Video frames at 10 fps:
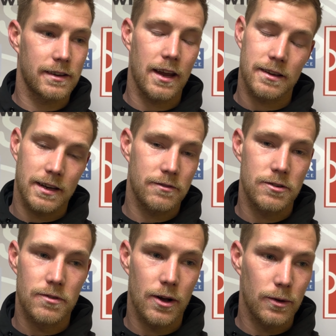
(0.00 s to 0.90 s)
get
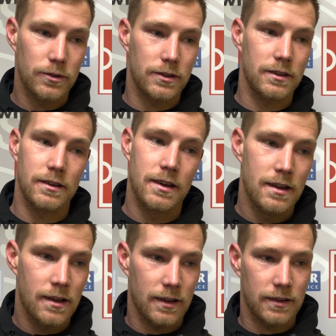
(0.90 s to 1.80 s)
given roles and
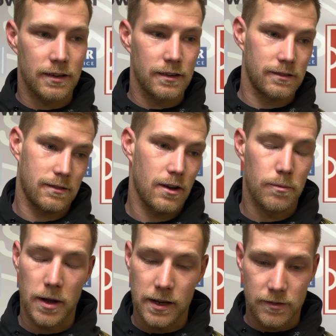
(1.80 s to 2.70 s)
I
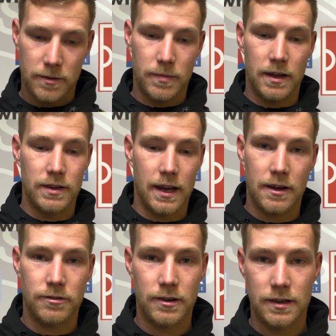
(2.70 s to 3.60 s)
obey them by the
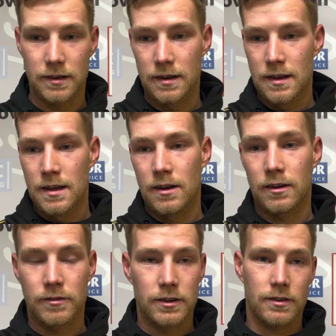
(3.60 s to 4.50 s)
gaffer and
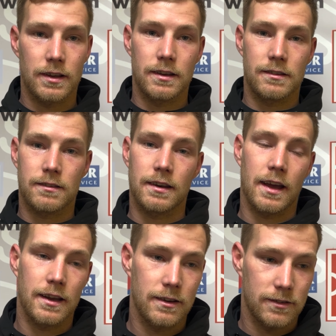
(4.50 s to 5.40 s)
obviously
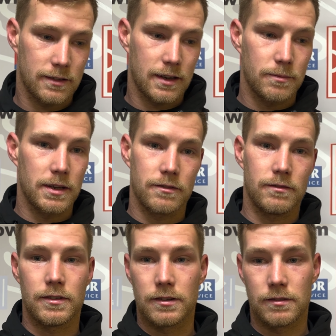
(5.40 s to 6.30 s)
tonight is give me
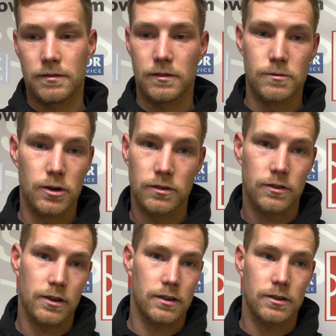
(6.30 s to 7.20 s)
the run
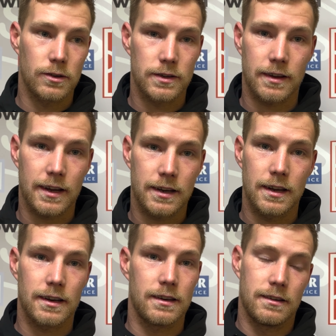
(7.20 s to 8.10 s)
to go attack it
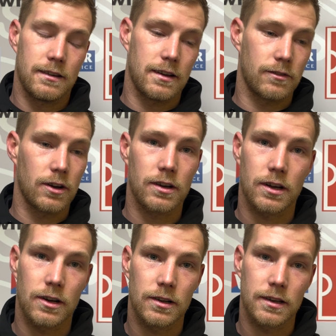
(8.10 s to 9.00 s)
and I've got a
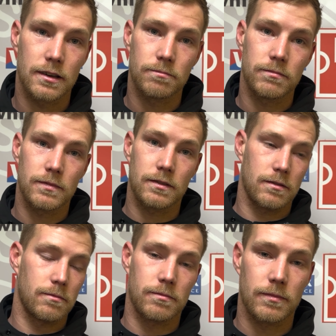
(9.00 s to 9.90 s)
goal and
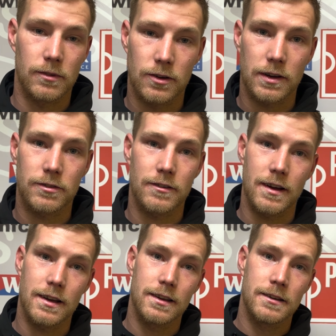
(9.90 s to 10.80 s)
I'm lucky for that.